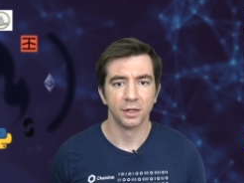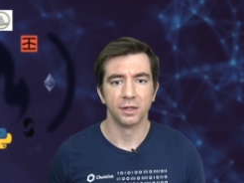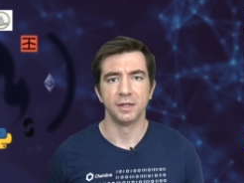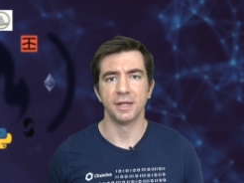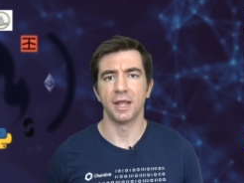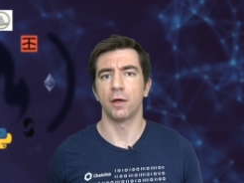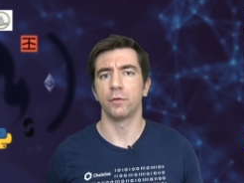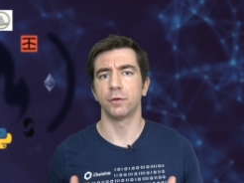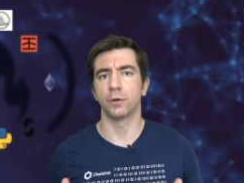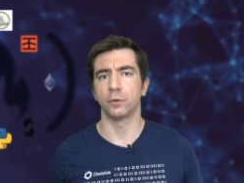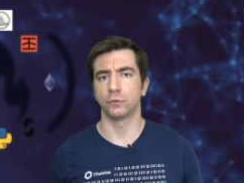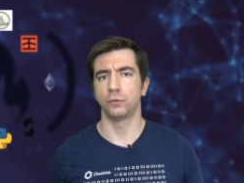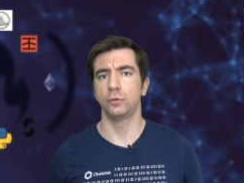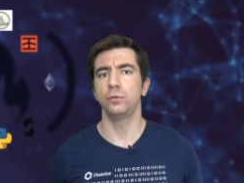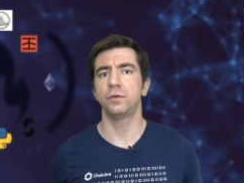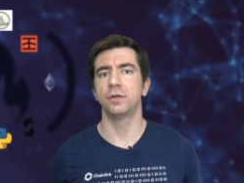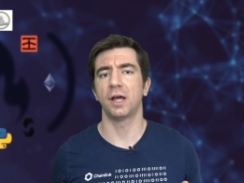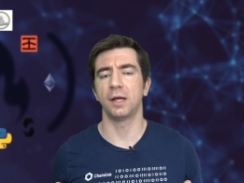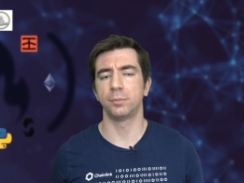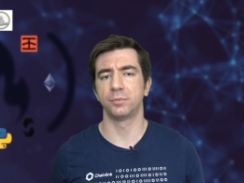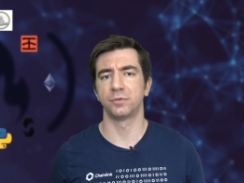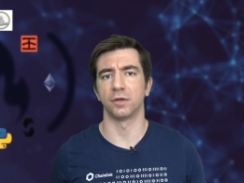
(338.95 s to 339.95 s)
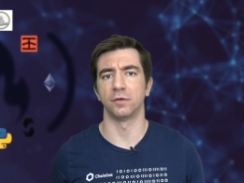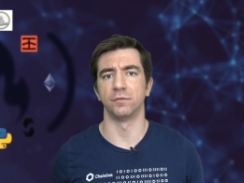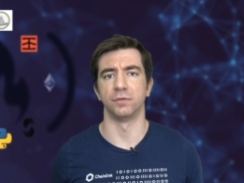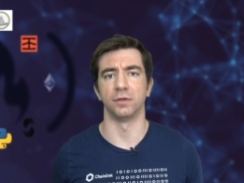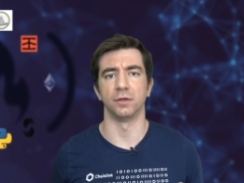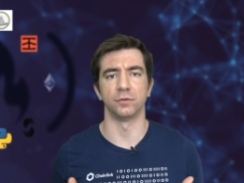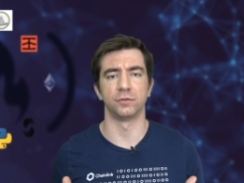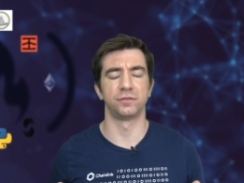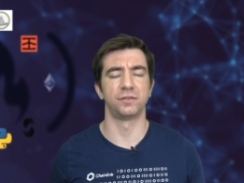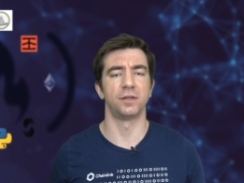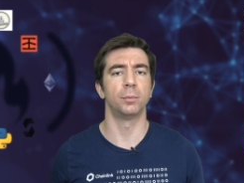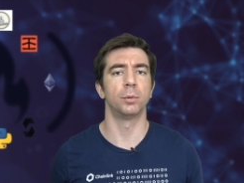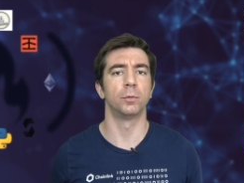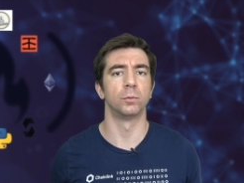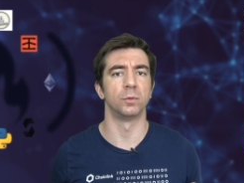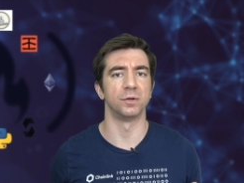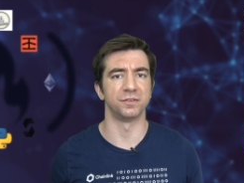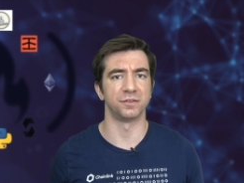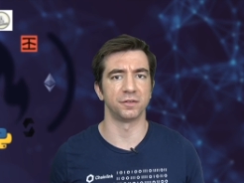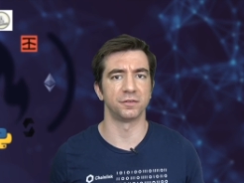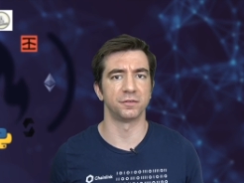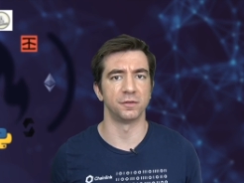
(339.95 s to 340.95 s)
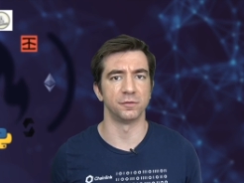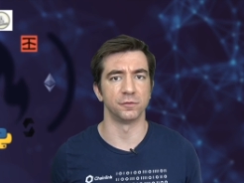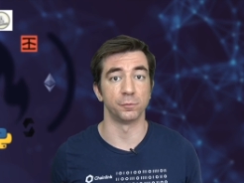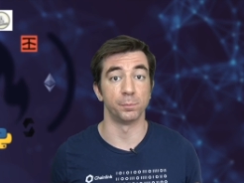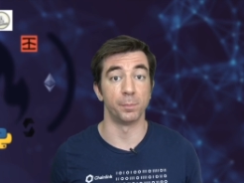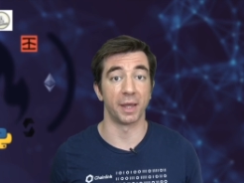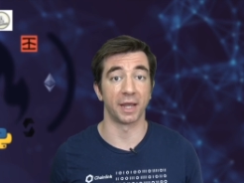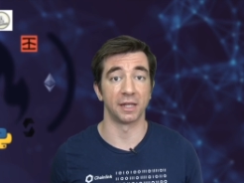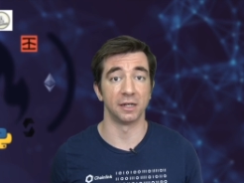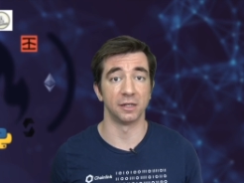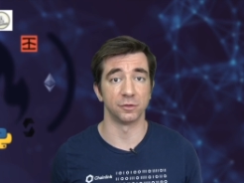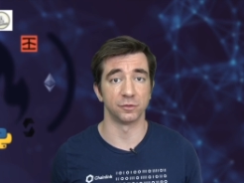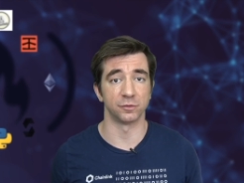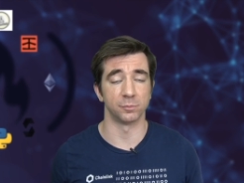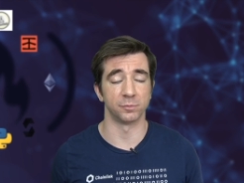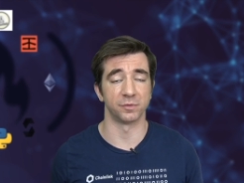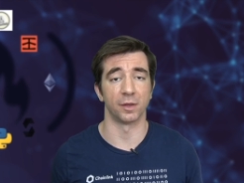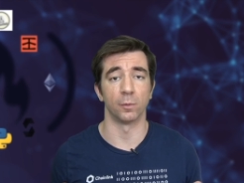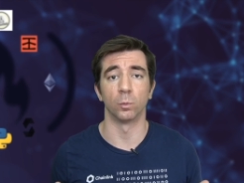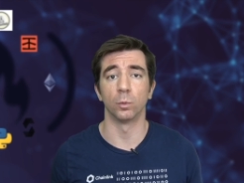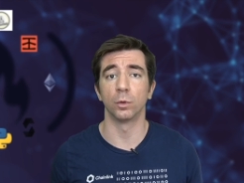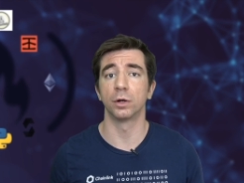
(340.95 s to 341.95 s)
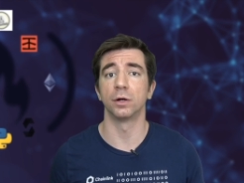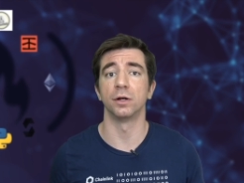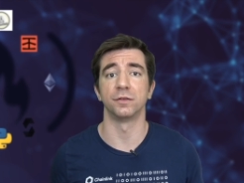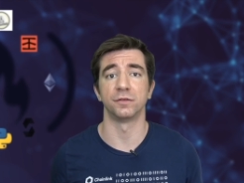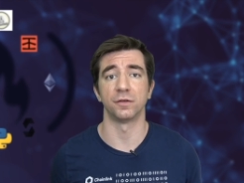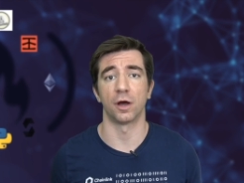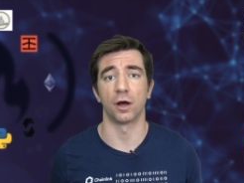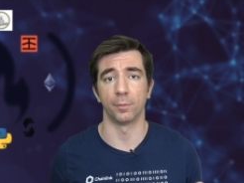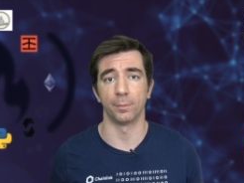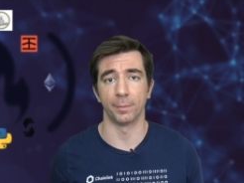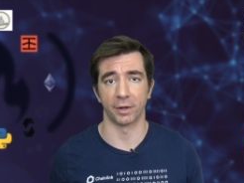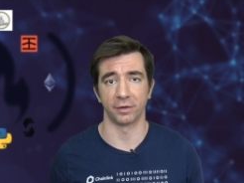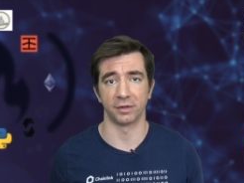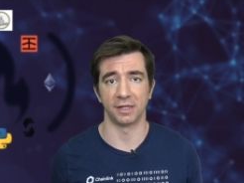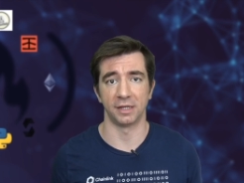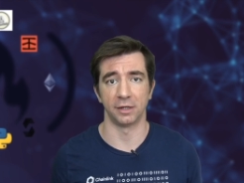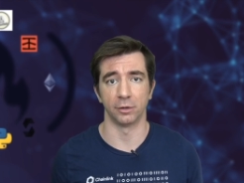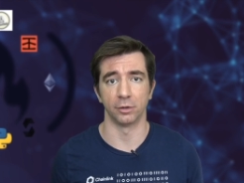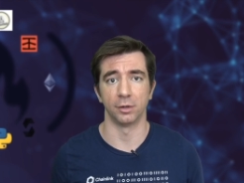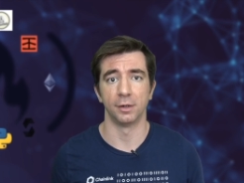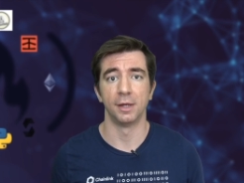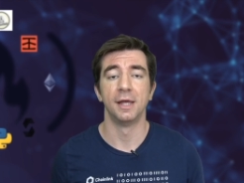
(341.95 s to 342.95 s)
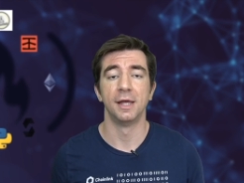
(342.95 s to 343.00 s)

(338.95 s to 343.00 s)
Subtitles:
Now, there are two types of the Sybil resistance mechanisms that we're going to talk about here,